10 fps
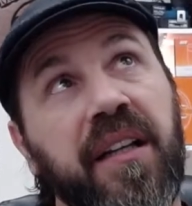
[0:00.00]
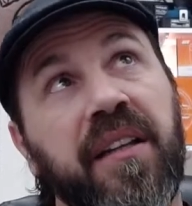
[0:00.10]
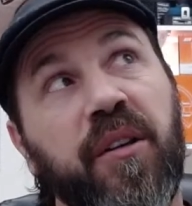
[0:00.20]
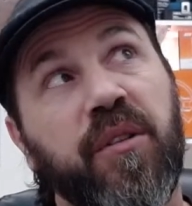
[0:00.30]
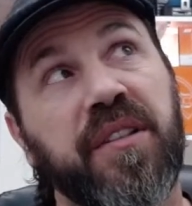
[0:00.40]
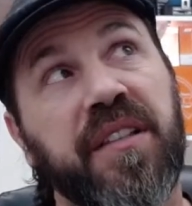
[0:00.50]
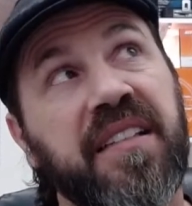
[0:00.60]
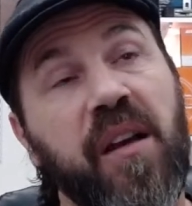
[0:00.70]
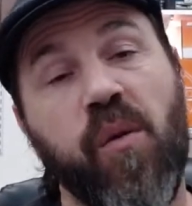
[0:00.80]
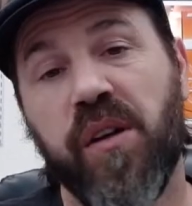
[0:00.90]
There were
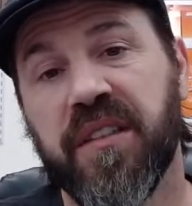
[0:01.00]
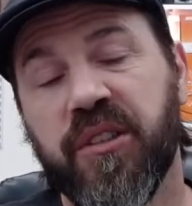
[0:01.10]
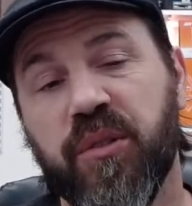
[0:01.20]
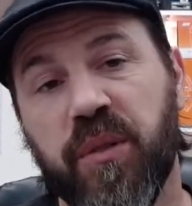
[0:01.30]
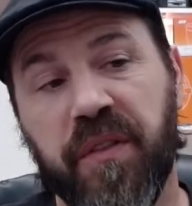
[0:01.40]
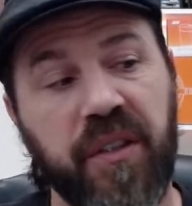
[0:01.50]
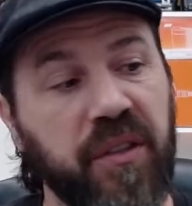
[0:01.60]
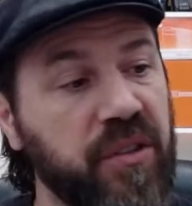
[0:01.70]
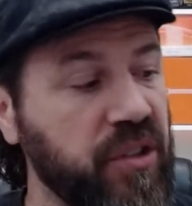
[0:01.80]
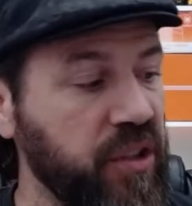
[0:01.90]
days I wanted to do
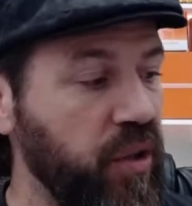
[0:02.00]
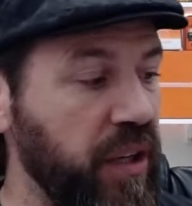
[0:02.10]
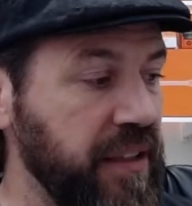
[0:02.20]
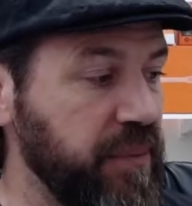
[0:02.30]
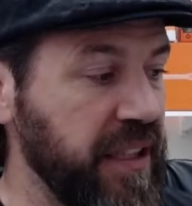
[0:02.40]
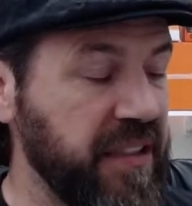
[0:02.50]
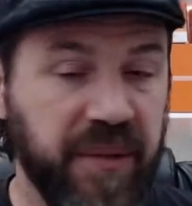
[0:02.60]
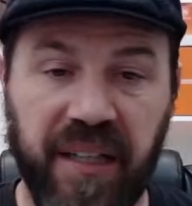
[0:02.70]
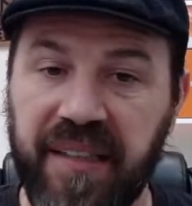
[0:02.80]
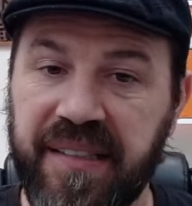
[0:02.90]
reviews or go out and make some
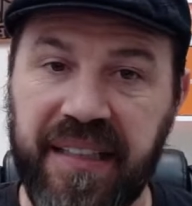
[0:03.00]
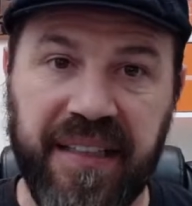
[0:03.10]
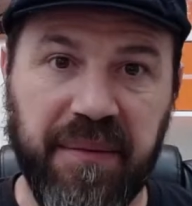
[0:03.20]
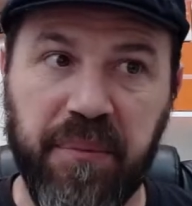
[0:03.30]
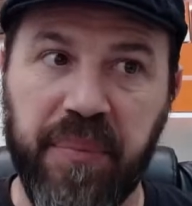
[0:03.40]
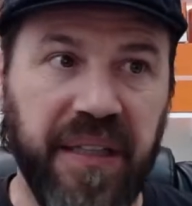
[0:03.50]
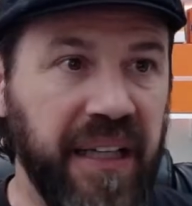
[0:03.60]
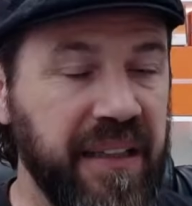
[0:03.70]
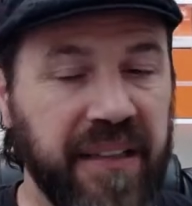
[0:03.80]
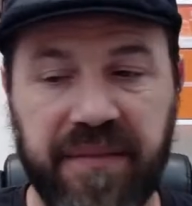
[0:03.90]
content, but
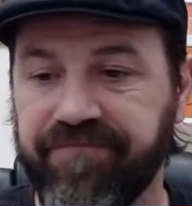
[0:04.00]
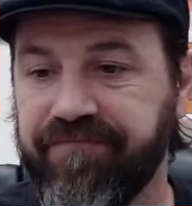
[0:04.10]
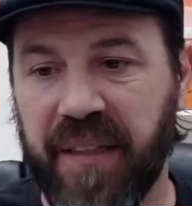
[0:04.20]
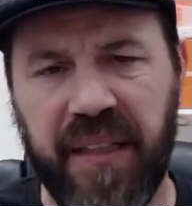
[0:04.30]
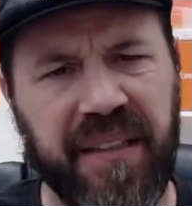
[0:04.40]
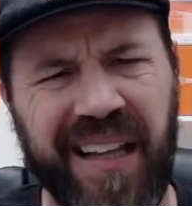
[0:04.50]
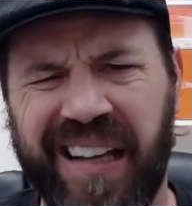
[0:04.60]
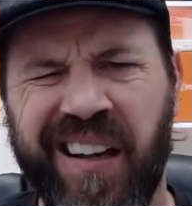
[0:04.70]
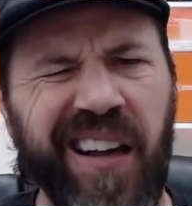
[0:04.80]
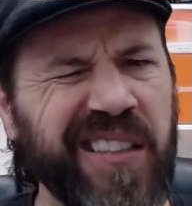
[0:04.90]
it
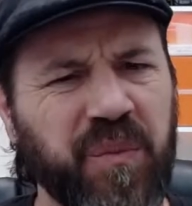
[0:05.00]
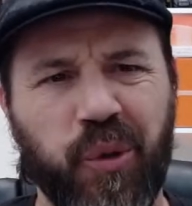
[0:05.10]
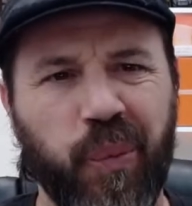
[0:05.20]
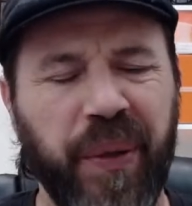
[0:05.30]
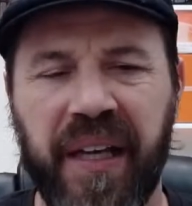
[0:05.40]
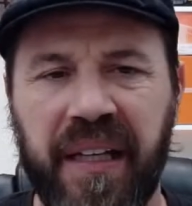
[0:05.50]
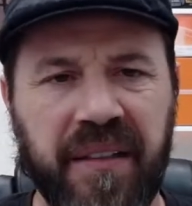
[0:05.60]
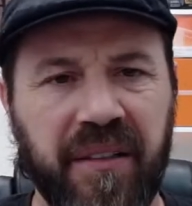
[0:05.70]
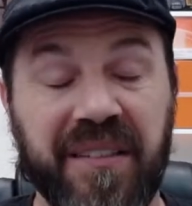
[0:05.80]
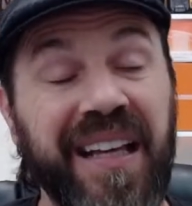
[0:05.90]
like caused more pain.
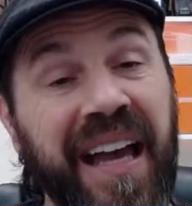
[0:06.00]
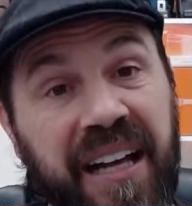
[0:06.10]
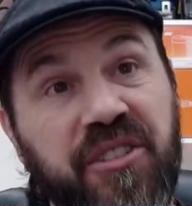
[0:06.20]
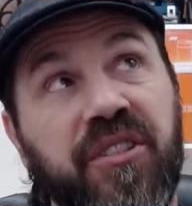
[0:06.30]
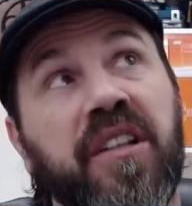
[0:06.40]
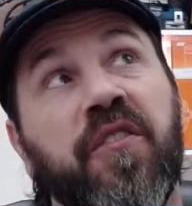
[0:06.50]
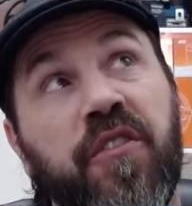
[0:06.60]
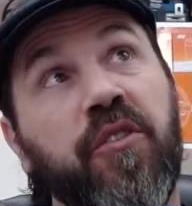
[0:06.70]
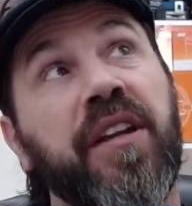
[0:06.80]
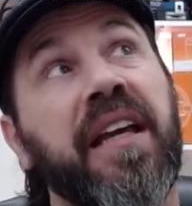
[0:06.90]
There was actually a
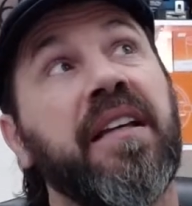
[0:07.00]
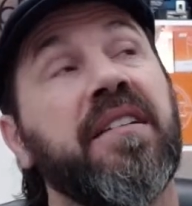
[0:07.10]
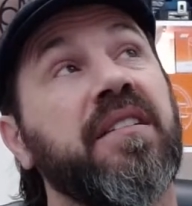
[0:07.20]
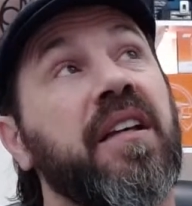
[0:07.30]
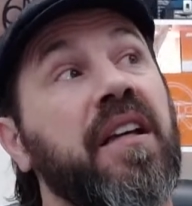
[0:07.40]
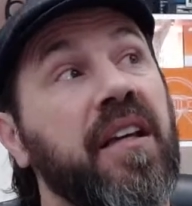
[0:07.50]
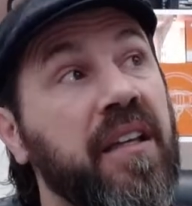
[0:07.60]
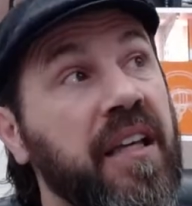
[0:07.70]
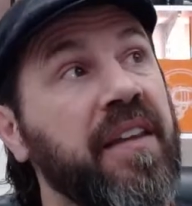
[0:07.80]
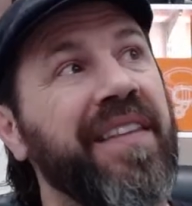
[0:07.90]
few days
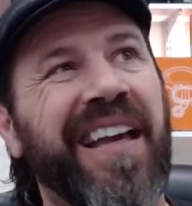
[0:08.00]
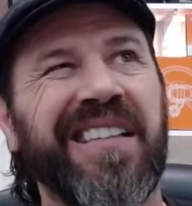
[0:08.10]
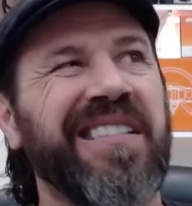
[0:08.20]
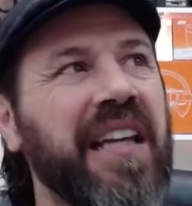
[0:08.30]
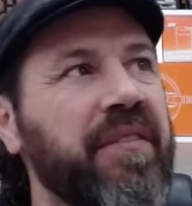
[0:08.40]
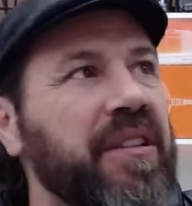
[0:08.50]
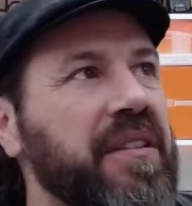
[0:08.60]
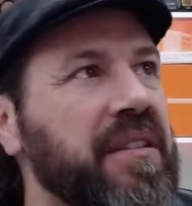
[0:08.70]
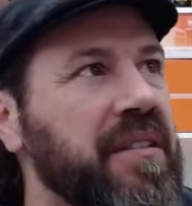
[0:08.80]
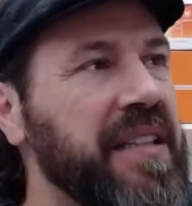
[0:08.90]
in that
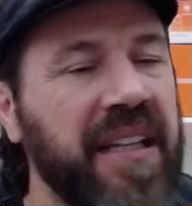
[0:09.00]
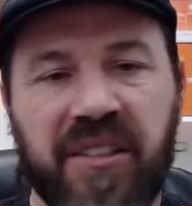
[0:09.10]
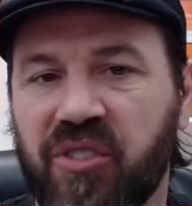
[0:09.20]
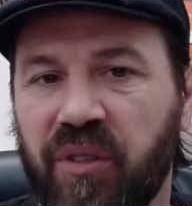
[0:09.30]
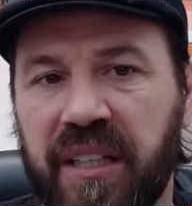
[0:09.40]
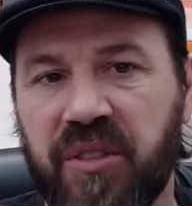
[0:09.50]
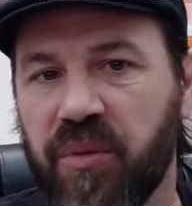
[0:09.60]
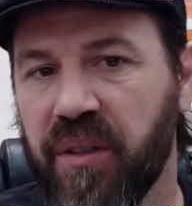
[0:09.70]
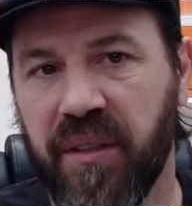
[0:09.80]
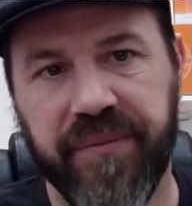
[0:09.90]
seven day stretch
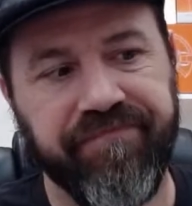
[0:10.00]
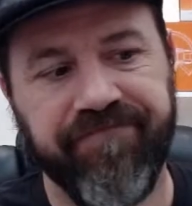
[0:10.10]
where